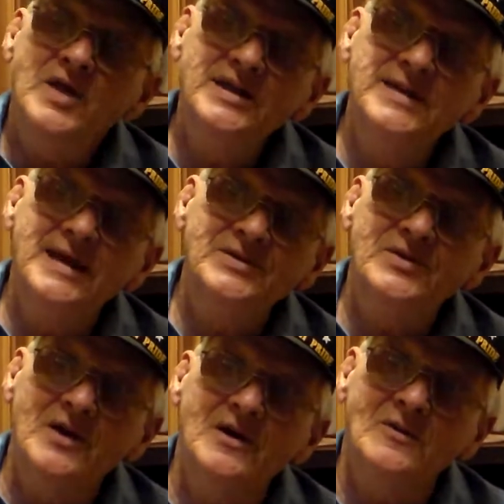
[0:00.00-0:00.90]
Doesn't that
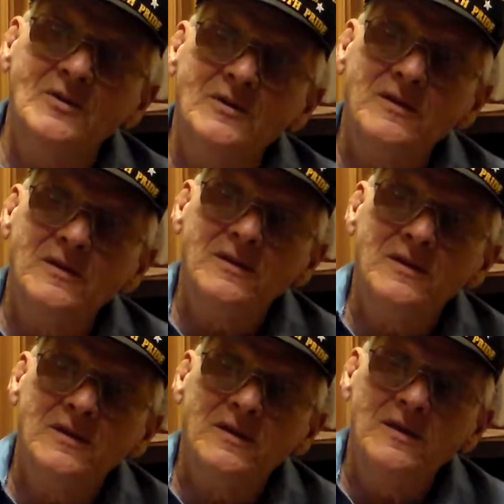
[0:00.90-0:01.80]
show
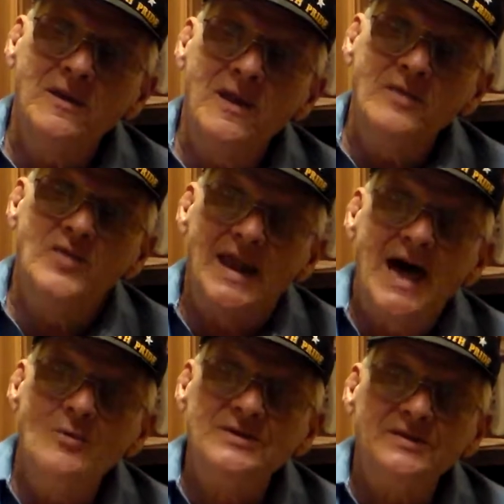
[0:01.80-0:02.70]
that
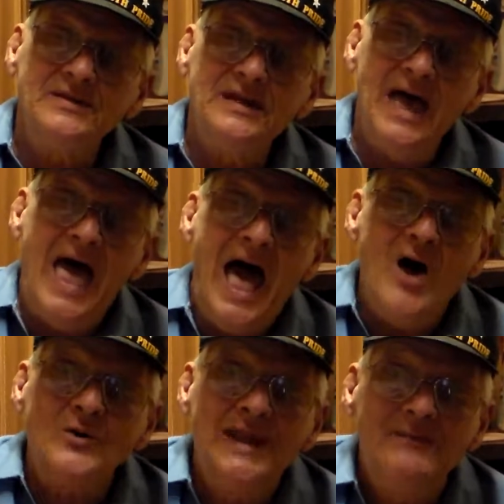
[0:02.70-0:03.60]
I was,
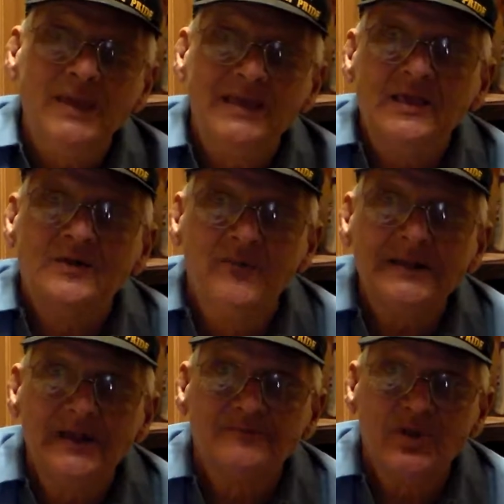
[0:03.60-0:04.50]
how can I be
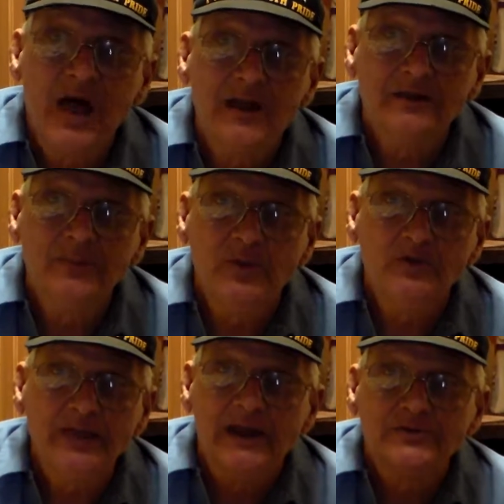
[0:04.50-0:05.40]
convicted of child
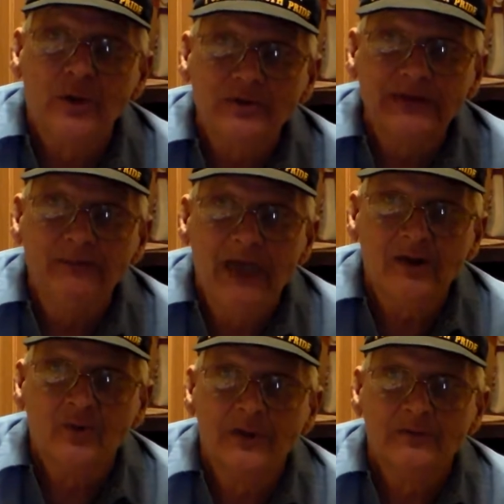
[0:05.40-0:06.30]
abuse and assault and
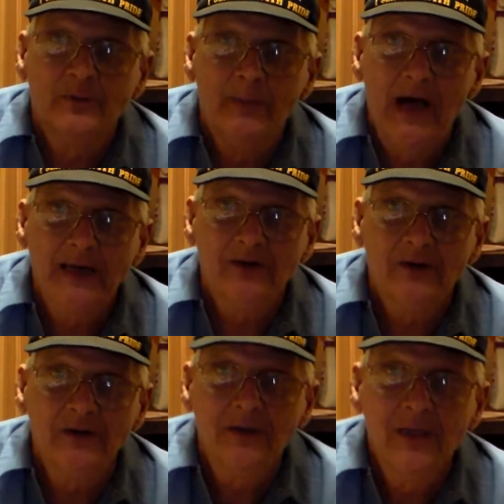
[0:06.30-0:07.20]
battery of a
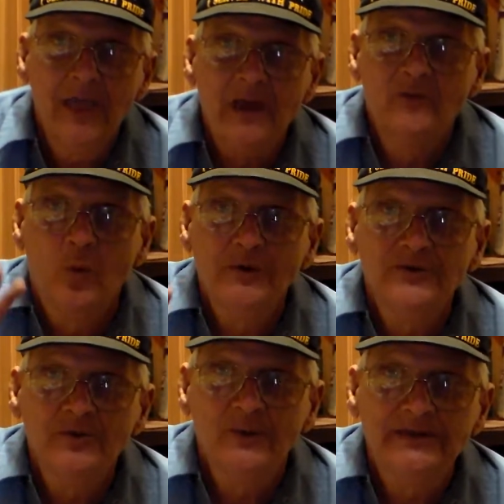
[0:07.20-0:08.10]
minor and
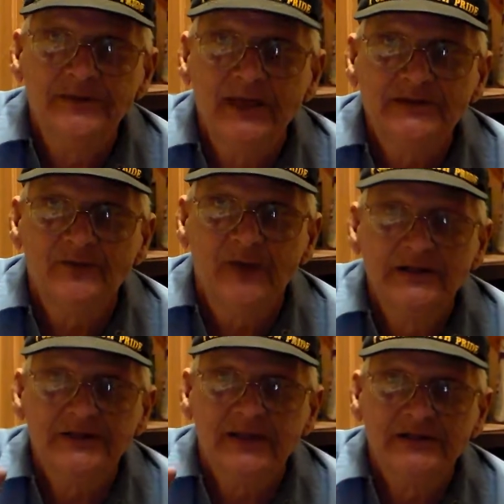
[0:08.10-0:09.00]
fourth-degree sex
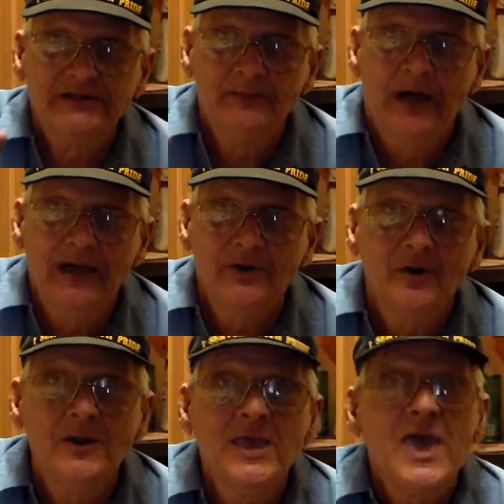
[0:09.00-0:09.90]
offense against a
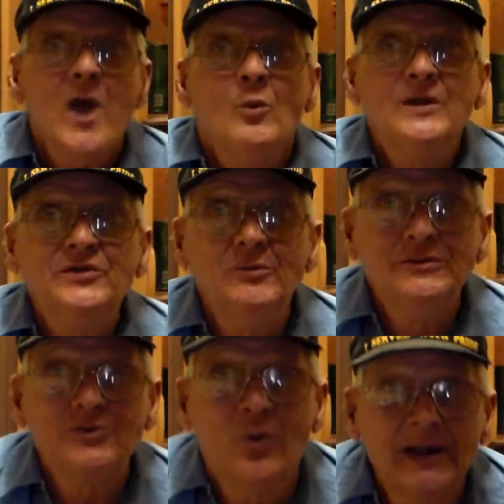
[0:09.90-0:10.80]
minor when she
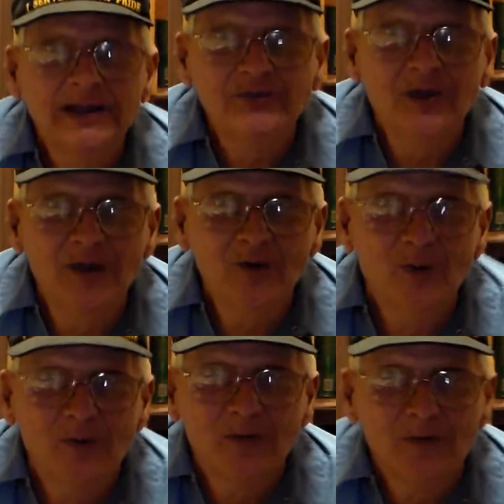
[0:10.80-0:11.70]
was 22?